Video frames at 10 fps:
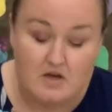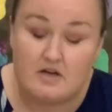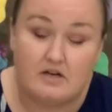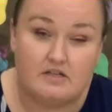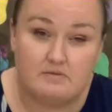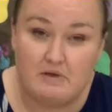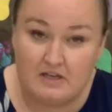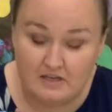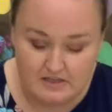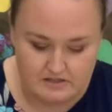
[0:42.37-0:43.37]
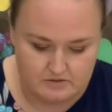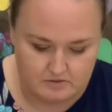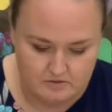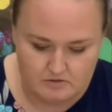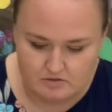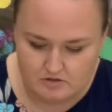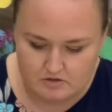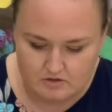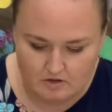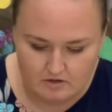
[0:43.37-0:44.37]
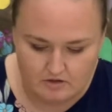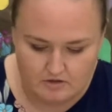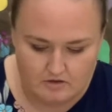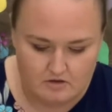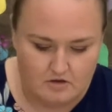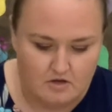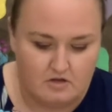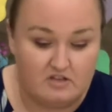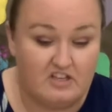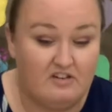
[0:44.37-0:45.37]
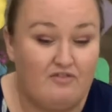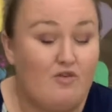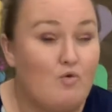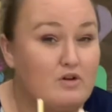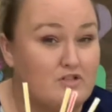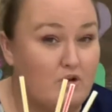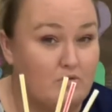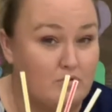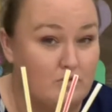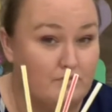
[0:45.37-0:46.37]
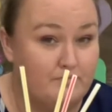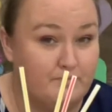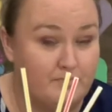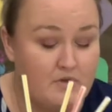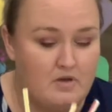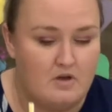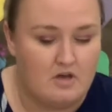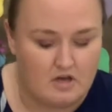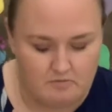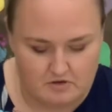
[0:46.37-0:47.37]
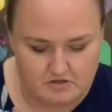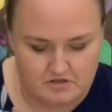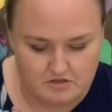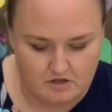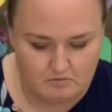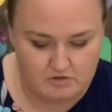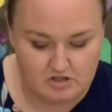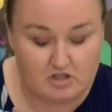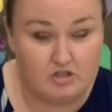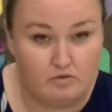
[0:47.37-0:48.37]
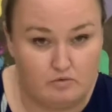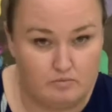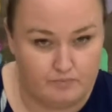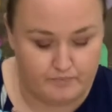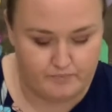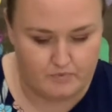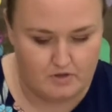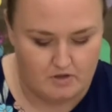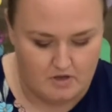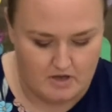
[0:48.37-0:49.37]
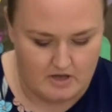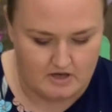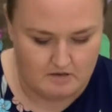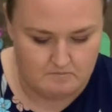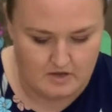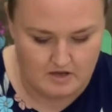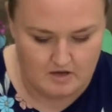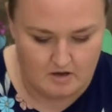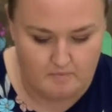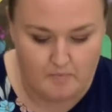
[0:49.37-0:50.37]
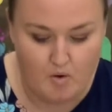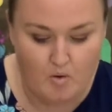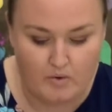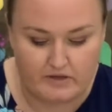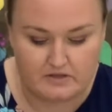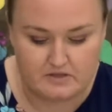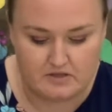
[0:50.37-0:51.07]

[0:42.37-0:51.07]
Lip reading: Now, to make an easel, you need 4 total. I'm going to start with 2, and I make a point